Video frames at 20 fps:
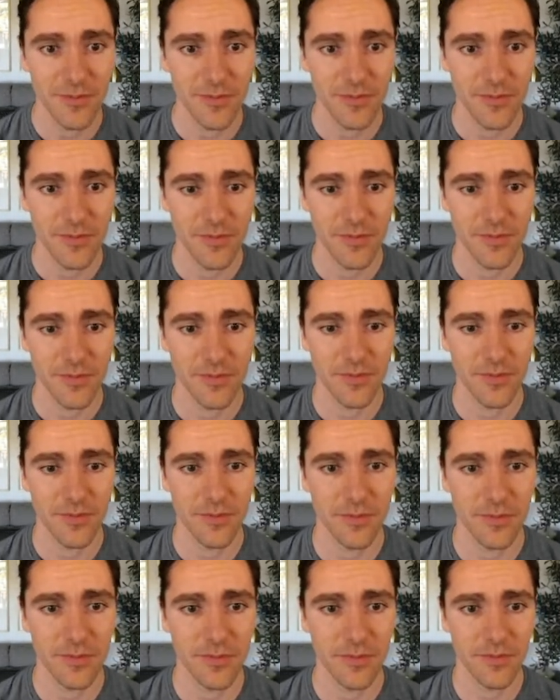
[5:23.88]

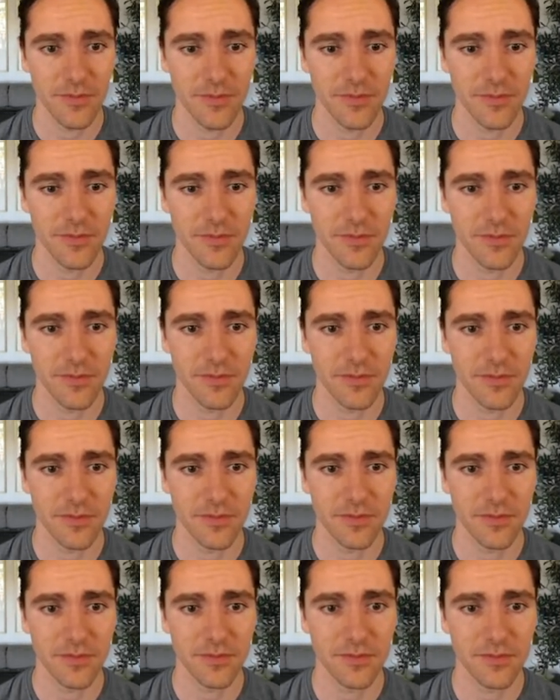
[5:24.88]

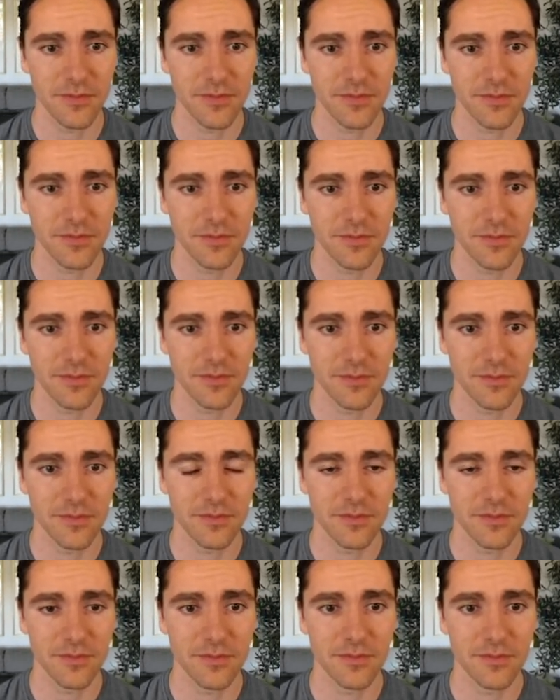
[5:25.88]

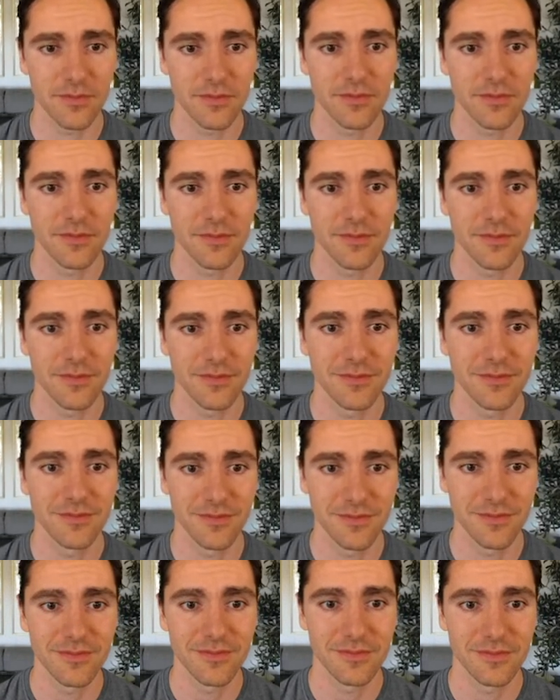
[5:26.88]

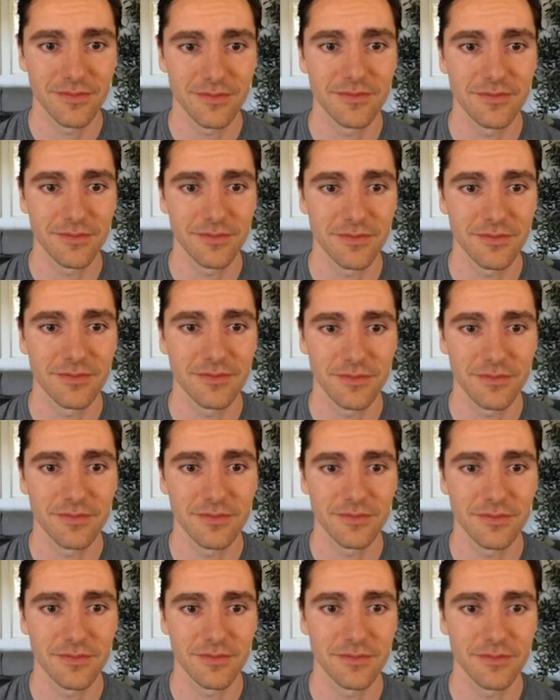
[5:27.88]

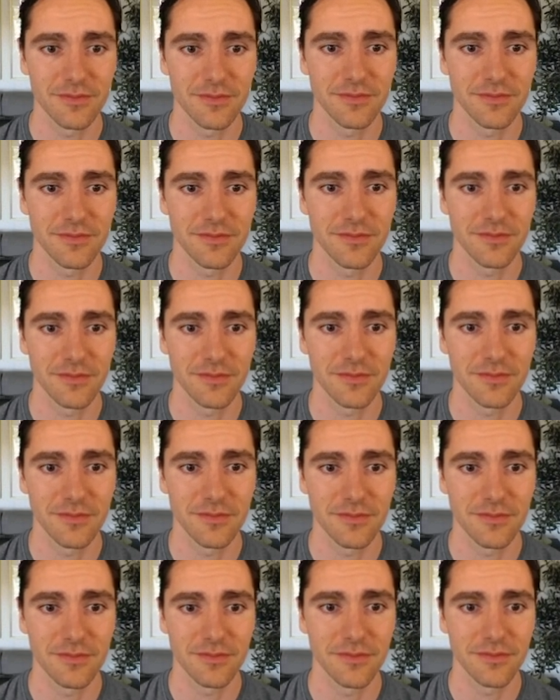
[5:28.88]

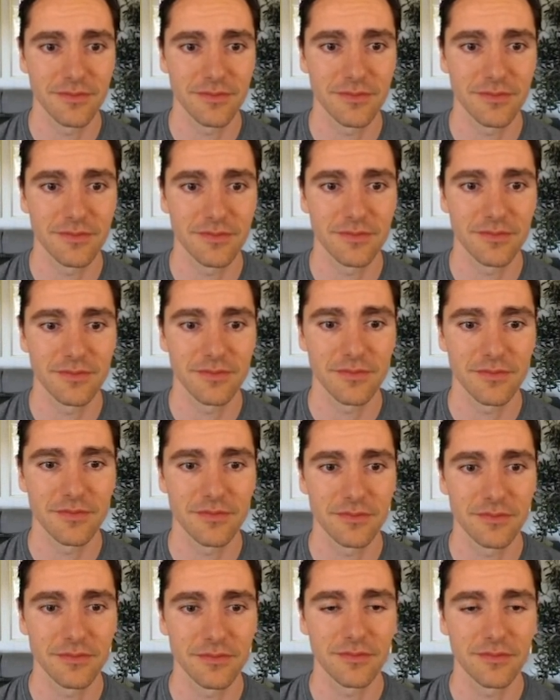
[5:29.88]

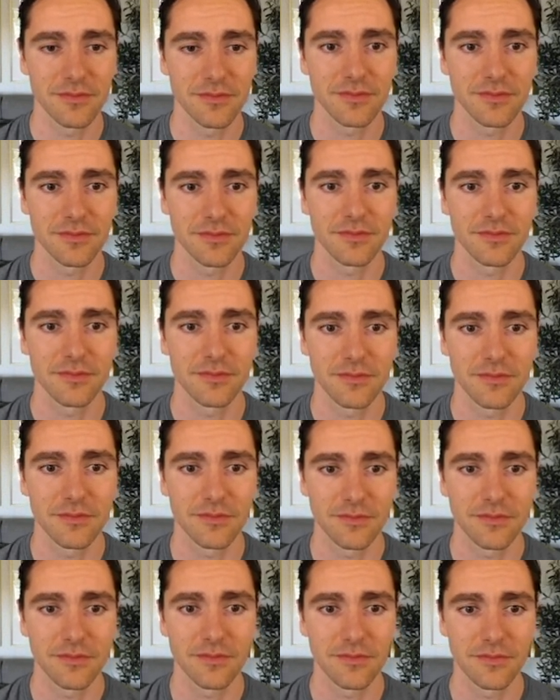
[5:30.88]
The person shown says nothing.